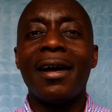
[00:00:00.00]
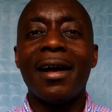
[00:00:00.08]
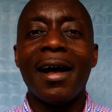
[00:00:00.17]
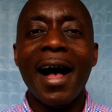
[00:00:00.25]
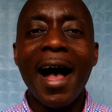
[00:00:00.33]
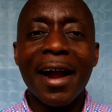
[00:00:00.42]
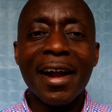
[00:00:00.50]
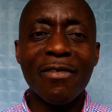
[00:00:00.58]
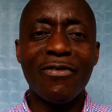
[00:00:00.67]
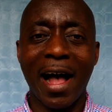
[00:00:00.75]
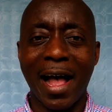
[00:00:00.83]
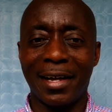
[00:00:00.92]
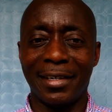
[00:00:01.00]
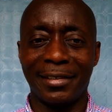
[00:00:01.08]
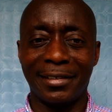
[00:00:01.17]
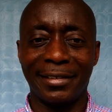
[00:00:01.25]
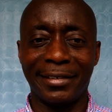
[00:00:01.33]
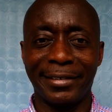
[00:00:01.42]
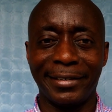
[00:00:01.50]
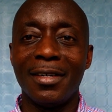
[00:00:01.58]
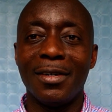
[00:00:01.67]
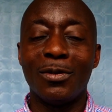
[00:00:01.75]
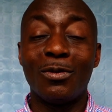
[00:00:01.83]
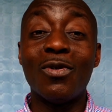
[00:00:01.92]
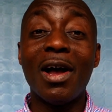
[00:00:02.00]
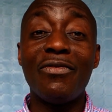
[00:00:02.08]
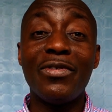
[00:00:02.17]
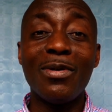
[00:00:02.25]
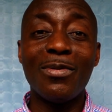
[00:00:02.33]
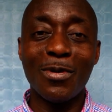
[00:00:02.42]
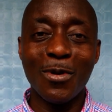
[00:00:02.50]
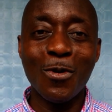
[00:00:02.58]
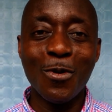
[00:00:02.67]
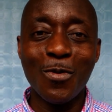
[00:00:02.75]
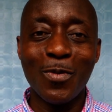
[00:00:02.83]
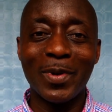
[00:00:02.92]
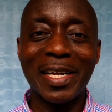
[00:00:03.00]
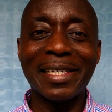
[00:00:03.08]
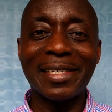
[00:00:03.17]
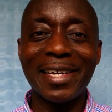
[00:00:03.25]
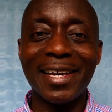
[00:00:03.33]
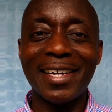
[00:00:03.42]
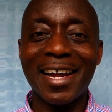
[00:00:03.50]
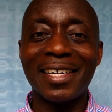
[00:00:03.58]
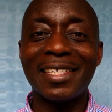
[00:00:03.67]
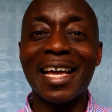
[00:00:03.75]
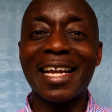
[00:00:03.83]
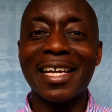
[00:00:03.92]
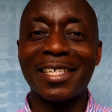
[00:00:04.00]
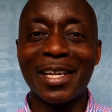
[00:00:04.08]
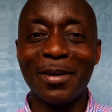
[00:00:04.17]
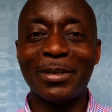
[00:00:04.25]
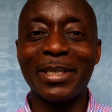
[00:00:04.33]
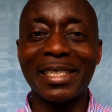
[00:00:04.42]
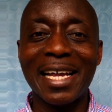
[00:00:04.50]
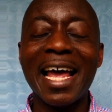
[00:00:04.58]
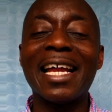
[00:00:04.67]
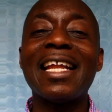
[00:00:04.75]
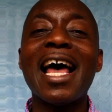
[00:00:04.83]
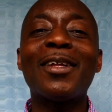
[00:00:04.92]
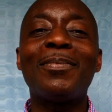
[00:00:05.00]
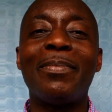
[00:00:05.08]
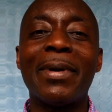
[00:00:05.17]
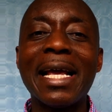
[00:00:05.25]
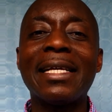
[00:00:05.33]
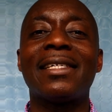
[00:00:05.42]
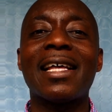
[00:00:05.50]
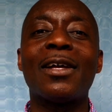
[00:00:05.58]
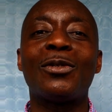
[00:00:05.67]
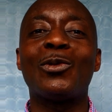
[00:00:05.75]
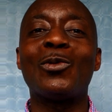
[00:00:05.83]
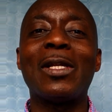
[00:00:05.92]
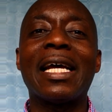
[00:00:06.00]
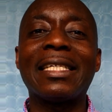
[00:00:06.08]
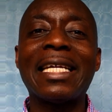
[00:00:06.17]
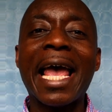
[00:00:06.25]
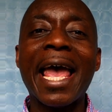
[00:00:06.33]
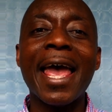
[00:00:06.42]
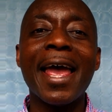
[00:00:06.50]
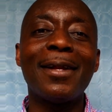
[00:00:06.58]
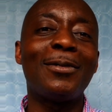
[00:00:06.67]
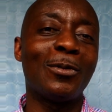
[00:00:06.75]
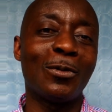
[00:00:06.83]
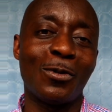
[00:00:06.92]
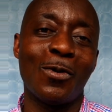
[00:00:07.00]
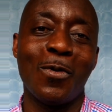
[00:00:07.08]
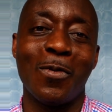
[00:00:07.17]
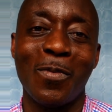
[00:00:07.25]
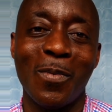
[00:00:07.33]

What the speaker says: However, to every rule, they say there is an exception. And that brings us to the third rule.